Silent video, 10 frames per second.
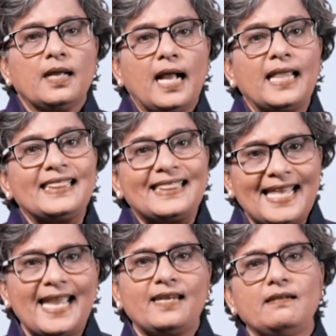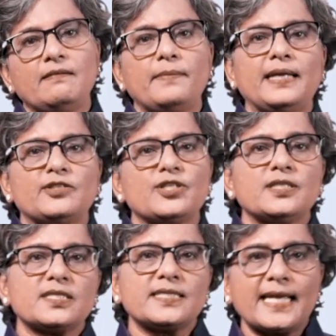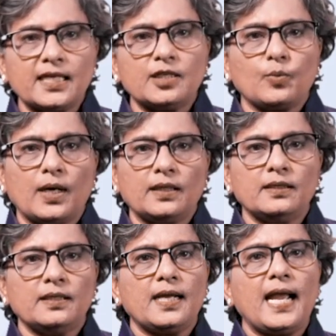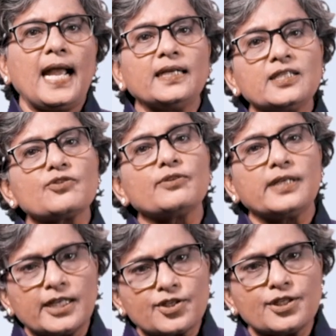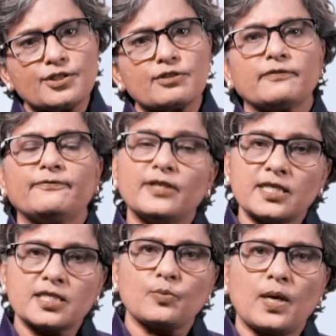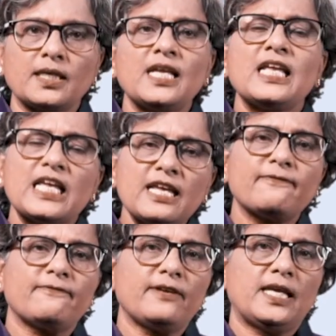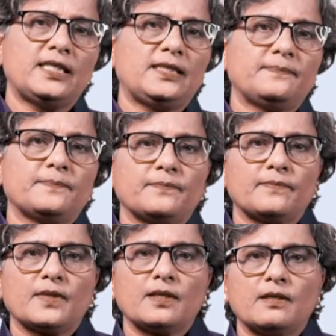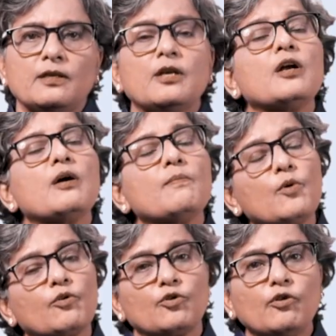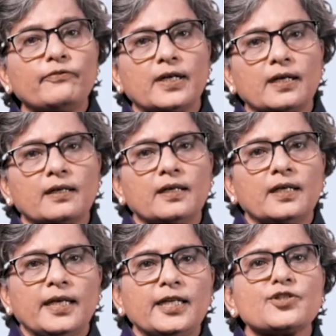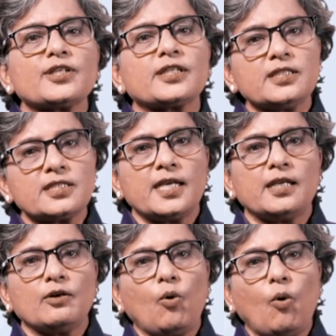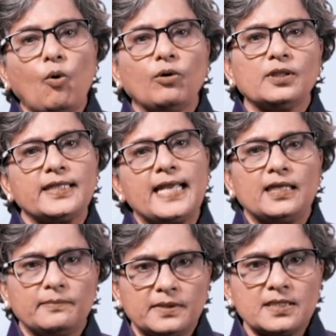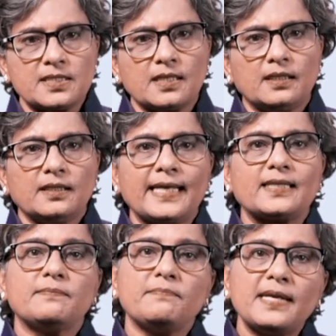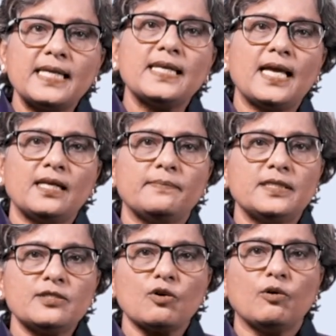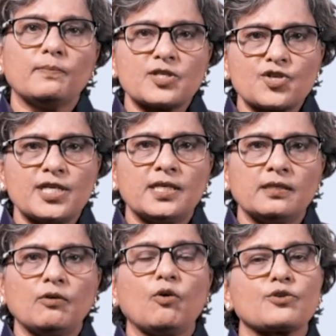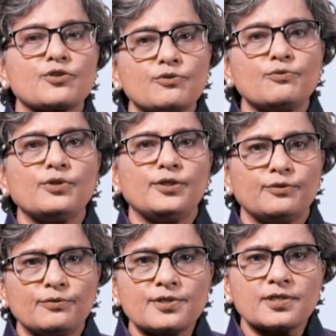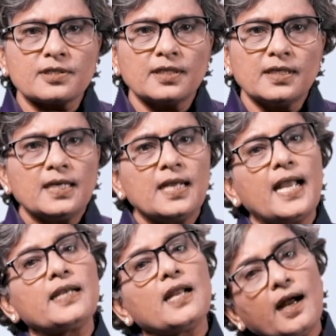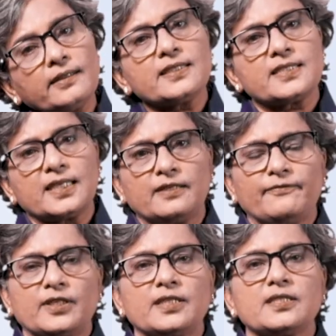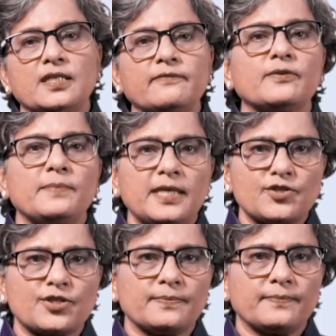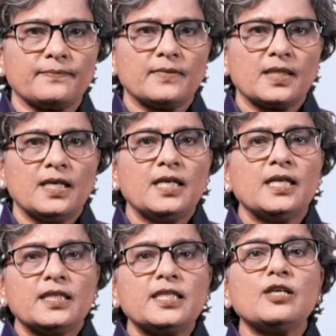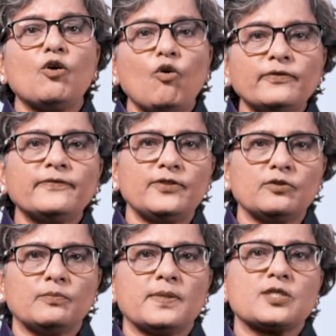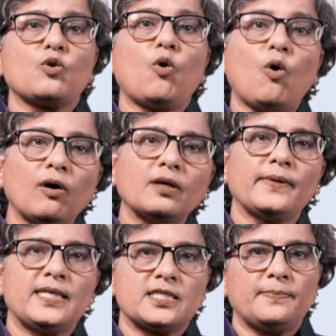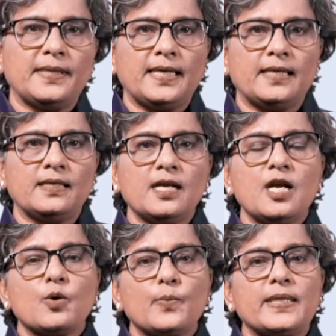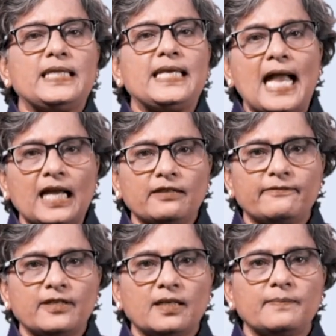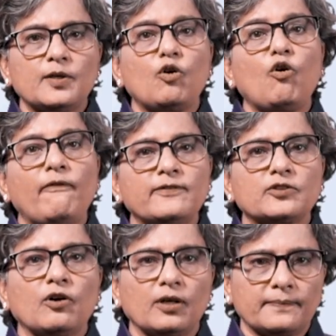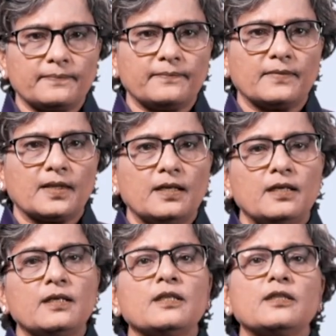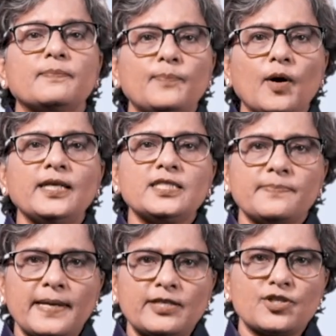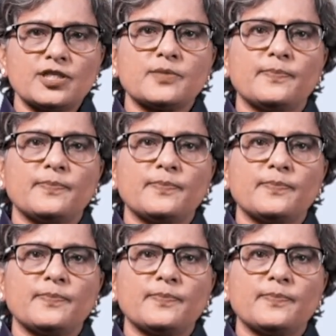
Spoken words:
and then mention the second one and its relation to the first one, if any. Moreover, it should contain all the elements like the main element or machine or tool used and other significant information. The overview must always begin with the adverb overall. The points mentioned